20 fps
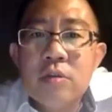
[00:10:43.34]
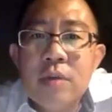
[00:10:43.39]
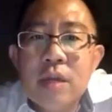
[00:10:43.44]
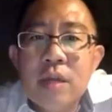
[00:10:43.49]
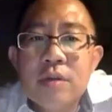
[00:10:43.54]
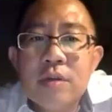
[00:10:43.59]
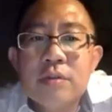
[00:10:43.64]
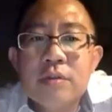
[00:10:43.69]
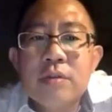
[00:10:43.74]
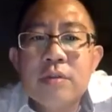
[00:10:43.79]

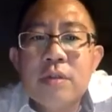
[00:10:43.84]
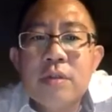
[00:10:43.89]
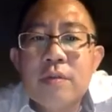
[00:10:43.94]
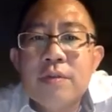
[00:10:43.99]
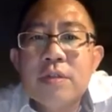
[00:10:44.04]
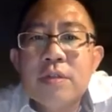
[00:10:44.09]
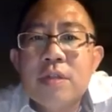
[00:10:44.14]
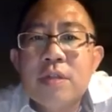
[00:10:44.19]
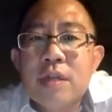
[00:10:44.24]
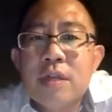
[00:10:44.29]
medical
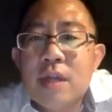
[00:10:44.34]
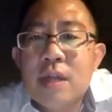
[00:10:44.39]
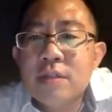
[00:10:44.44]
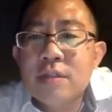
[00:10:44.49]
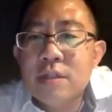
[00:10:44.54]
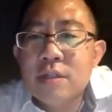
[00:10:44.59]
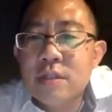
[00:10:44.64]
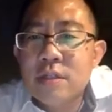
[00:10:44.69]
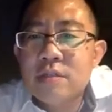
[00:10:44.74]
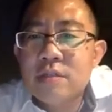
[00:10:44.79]
service that
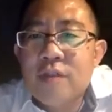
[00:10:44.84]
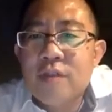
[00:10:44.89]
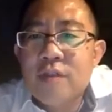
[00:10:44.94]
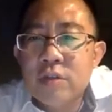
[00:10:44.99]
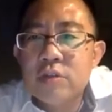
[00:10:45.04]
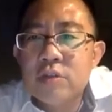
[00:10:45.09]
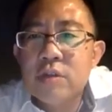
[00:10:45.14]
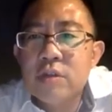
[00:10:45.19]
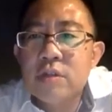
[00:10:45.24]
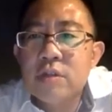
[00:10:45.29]
does these
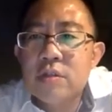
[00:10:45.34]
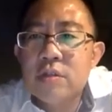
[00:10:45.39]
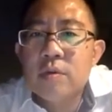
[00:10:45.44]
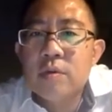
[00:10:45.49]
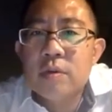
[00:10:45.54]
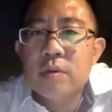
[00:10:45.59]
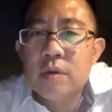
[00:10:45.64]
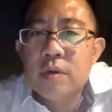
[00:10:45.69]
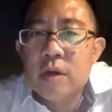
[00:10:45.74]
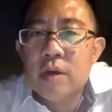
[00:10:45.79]
functions
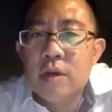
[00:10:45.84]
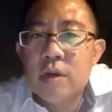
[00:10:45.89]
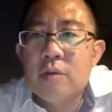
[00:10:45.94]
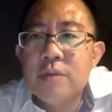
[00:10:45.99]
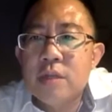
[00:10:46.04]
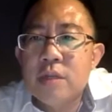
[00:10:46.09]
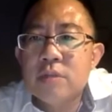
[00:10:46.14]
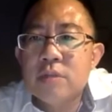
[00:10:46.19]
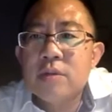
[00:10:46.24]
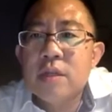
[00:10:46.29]
to
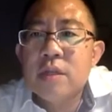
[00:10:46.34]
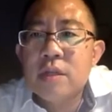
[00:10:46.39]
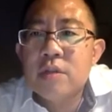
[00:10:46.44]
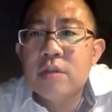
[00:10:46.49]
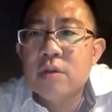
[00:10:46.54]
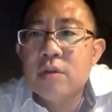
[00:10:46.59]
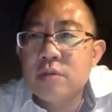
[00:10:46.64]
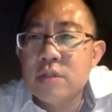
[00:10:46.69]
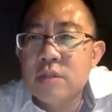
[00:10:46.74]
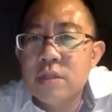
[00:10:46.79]
accommodate so that the
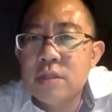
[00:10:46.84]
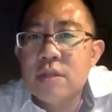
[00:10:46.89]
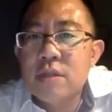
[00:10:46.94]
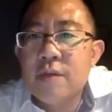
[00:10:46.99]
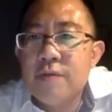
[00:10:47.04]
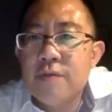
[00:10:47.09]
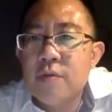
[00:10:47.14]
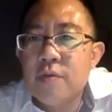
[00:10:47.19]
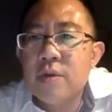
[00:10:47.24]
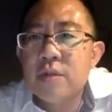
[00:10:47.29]
doctors
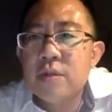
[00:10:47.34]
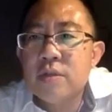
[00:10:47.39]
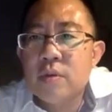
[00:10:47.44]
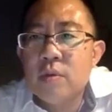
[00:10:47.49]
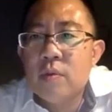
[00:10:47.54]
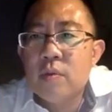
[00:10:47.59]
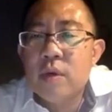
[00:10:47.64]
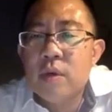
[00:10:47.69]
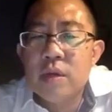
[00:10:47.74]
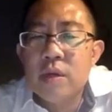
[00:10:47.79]
can focus
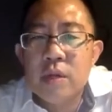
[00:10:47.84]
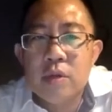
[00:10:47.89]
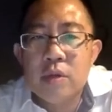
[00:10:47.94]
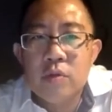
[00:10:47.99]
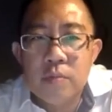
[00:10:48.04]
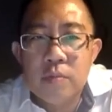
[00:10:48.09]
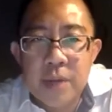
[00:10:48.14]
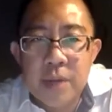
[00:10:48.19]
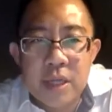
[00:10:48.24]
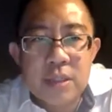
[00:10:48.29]
on what they
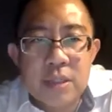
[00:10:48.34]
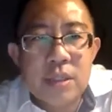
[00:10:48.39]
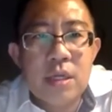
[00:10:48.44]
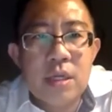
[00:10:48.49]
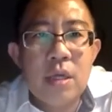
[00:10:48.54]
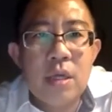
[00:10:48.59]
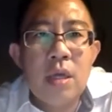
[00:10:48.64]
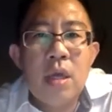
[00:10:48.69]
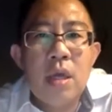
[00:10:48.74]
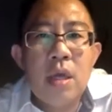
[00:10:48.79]
do best.
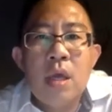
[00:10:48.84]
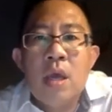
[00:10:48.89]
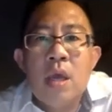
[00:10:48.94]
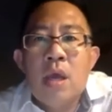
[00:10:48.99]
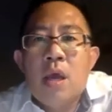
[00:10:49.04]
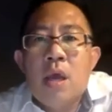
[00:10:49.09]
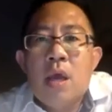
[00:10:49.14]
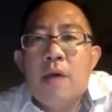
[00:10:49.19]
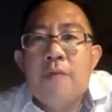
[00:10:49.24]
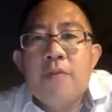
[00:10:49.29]

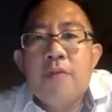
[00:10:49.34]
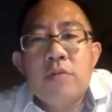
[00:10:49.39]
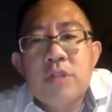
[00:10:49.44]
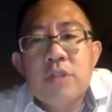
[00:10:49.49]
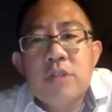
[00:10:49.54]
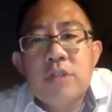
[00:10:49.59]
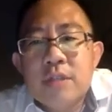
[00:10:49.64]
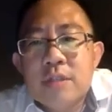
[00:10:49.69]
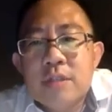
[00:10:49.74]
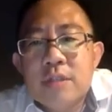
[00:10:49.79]
A
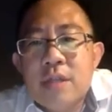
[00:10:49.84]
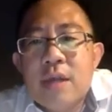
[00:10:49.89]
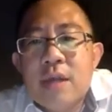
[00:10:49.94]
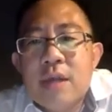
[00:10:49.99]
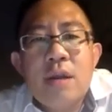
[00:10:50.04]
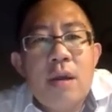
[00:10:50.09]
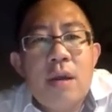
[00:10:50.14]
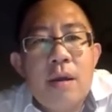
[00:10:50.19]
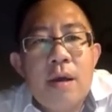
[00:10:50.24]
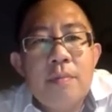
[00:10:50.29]
flowchart is
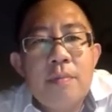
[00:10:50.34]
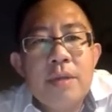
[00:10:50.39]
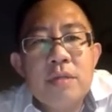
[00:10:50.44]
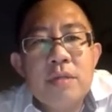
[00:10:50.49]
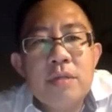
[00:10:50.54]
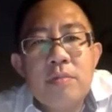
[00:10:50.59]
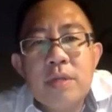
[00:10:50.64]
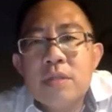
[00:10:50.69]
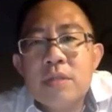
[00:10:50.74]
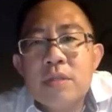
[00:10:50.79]
done.
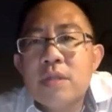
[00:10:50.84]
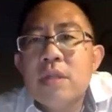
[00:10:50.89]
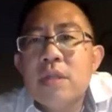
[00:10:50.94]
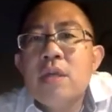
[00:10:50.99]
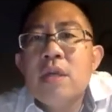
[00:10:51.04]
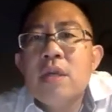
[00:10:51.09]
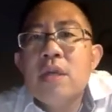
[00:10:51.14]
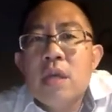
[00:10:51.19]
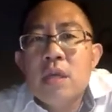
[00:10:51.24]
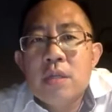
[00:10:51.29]

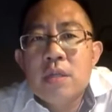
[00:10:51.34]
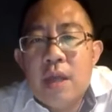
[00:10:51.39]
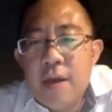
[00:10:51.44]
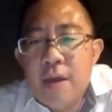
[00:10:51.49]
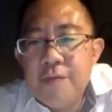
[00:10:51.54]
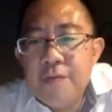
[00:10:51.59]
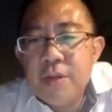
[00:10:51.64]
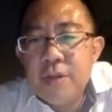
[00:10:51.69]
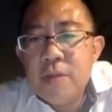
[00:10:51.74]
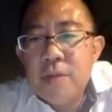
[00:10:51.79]
Basically,
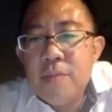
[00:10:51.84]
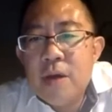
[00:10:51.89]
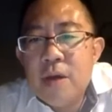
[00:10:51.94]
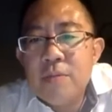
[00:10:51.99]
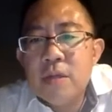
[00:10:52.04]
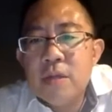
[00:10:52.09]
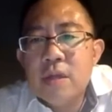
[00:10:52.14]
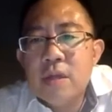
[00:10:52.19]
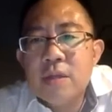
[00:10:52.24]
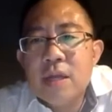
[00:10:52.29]
have a
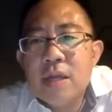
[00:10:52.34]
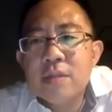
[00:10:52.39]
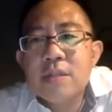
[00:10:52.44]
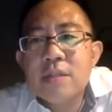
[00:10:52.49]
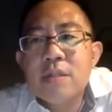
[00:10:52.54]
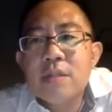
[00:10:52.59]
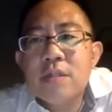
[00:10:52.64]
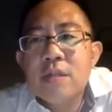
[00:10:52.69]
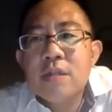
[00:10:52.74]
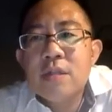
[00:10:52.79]
department that does
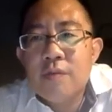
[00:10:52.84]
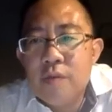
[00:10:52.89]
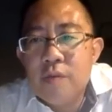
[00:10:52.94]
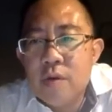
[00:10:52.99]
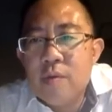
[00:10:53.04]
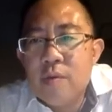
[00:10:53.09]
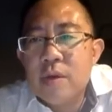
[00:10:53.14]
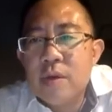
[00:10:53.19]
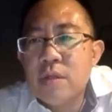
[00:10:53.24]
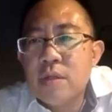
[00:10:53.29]
this if you
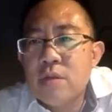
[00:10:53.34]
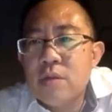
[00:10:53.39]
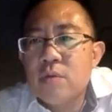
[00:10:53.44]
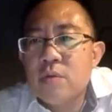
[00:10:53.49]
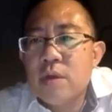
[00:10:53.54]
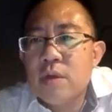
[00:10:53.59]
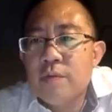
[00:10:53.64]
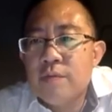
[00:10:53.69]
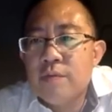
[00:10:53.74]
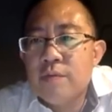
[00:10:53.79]
are wanting to
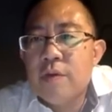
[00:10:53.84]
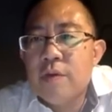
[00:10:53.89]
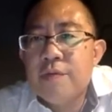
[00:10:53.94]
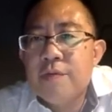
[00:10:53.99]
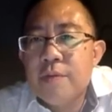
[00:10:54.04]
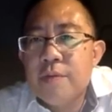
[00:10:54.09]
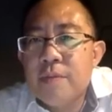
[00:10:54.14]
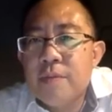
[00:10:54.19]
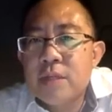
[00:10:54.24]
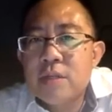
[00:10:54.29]
involve
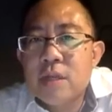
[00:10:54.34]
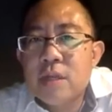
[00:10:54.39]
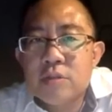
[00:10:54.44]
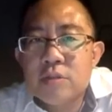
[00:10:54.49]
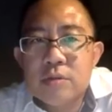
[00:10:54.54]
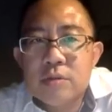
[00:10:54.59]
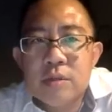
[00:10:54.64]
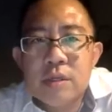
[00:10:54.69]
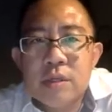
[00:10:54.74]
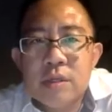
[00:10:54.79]
in a mass
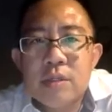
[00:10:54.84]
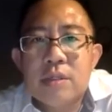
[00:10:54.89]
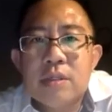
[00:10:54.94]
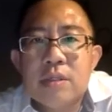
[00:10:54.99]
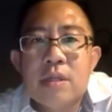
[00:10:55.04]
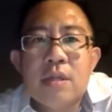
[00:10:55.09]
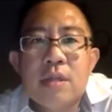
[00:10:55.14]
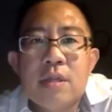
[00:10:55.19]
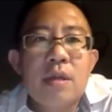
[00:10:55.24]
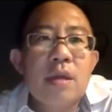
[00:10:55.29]
casualty
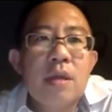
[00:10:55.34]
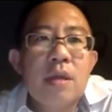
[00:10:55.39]
incident.